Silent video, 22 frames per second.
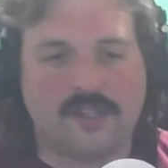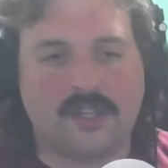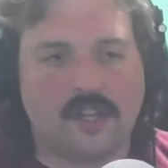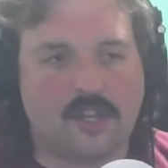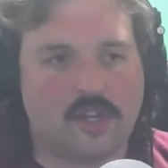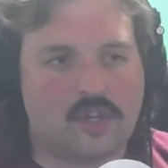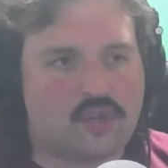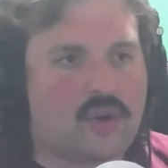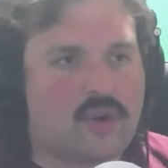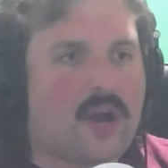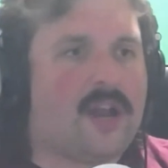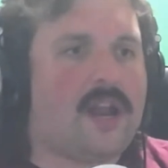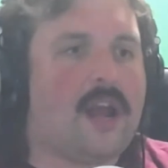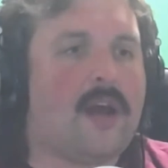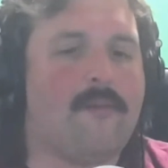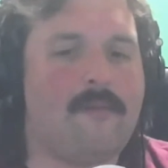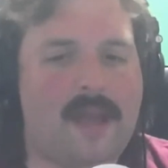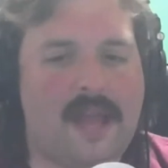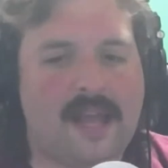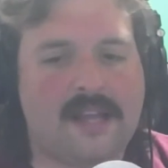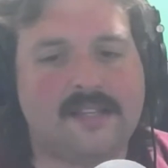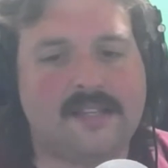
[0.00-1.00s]
going to trot out
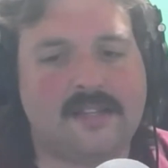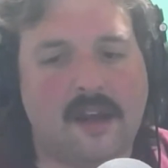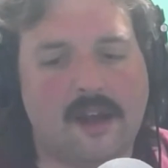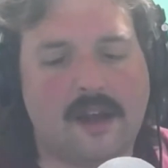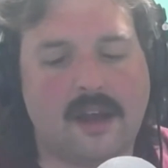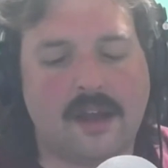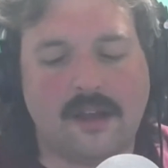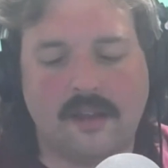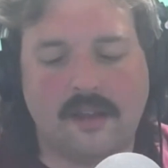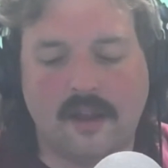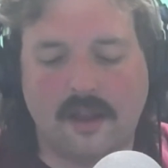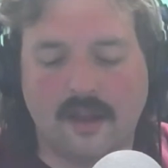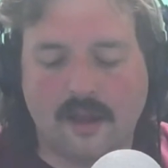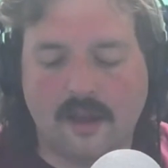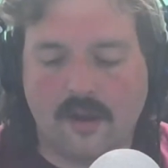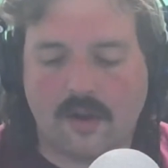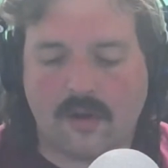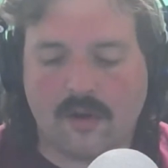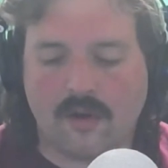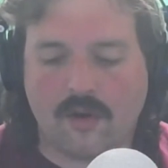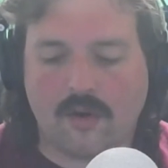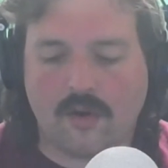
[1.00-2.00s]
Max Duggan
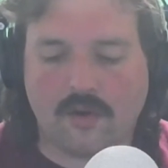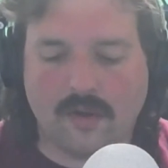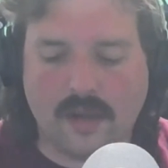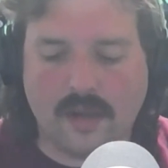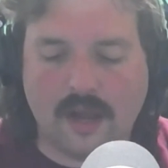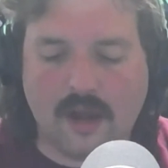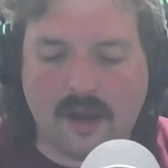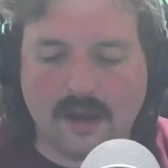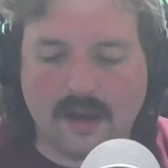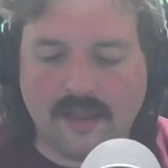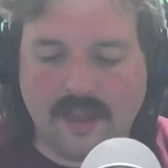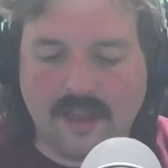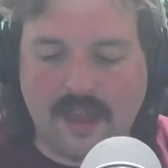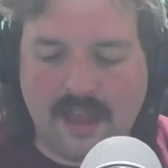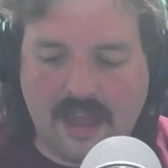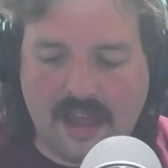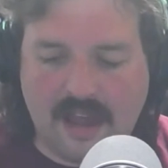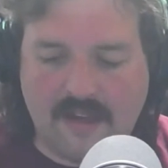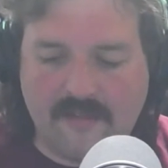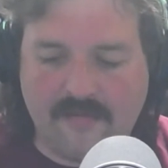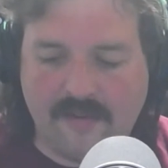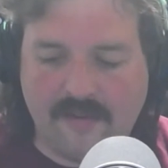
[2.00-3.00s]
early on in the
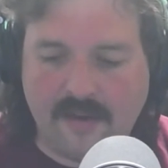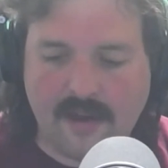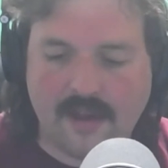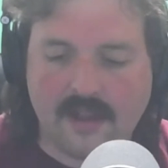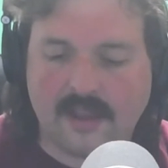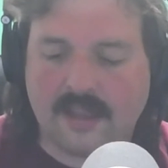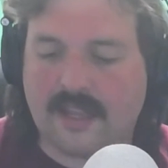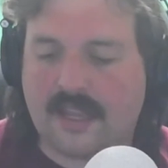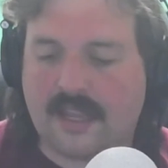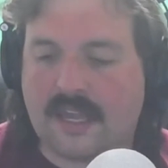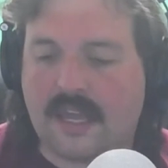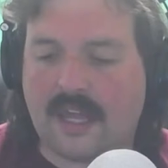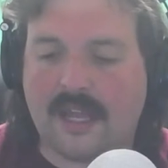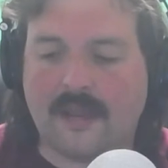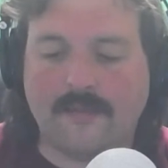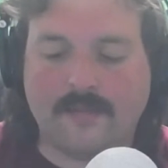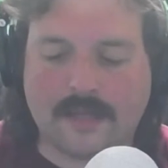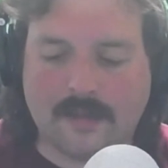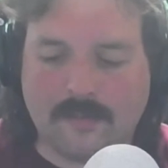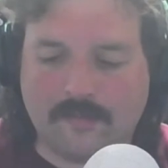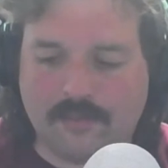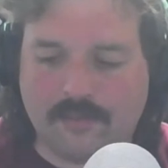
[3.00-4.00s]
half, get him
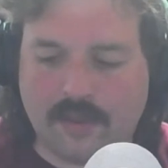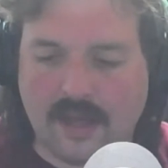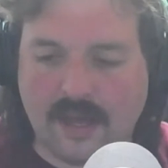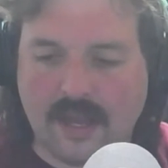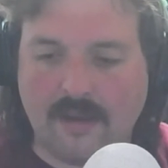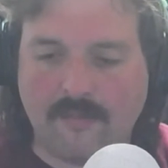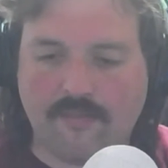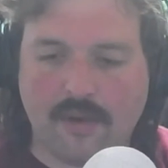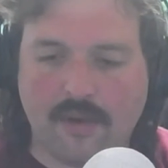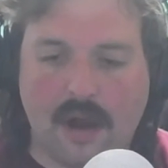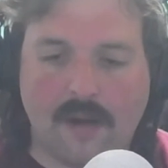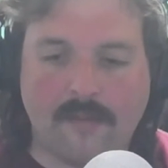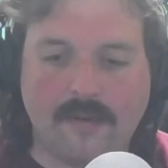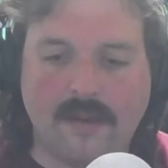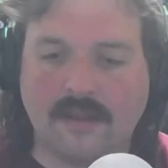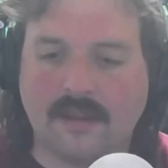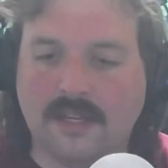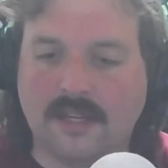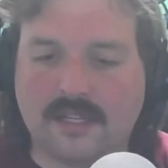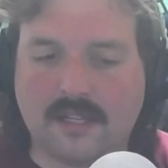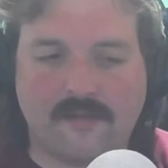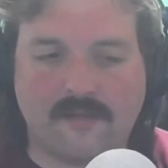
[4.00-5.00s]
some play, probably at
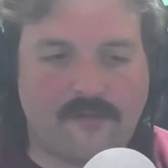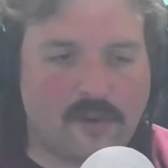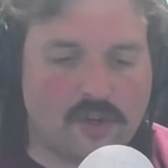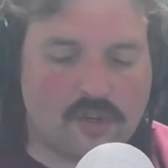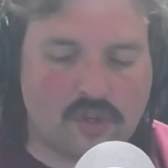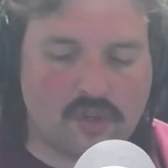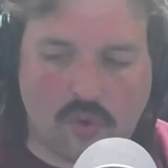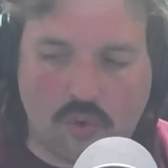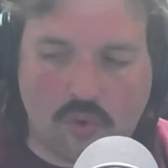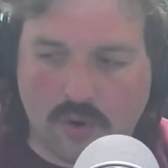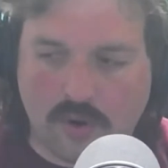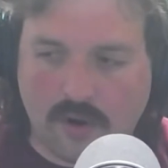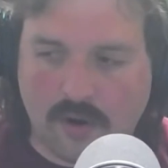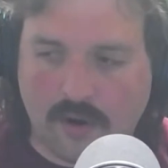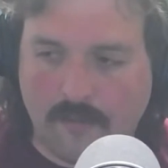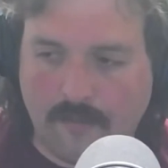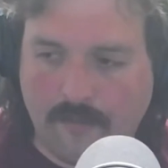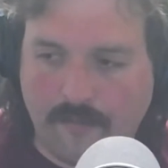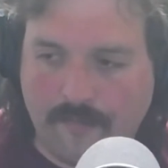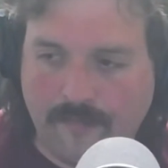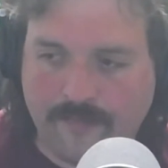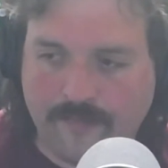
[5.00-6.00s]
least the first quarter,
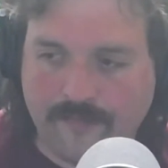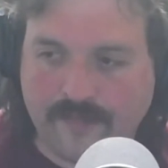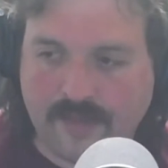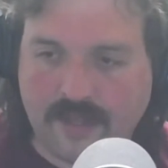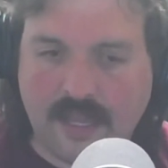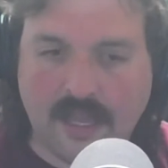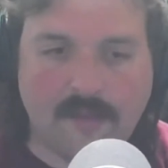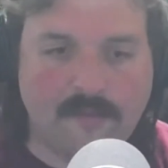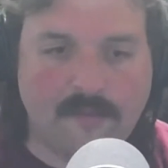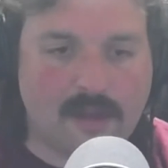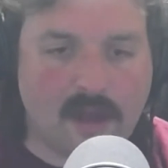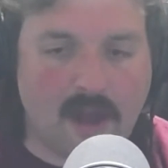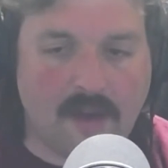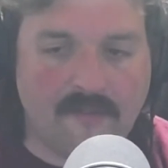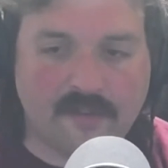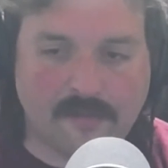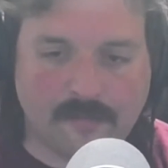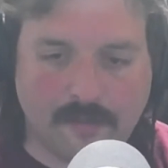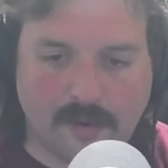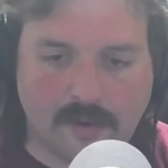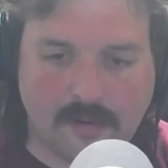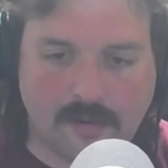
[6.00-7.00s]
get him
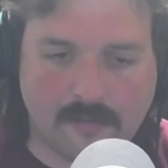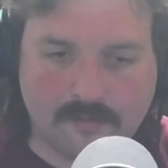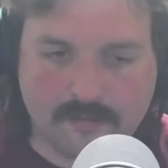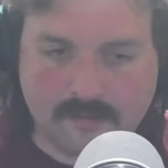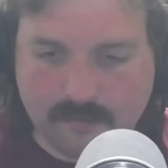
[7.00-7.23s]
comfortable.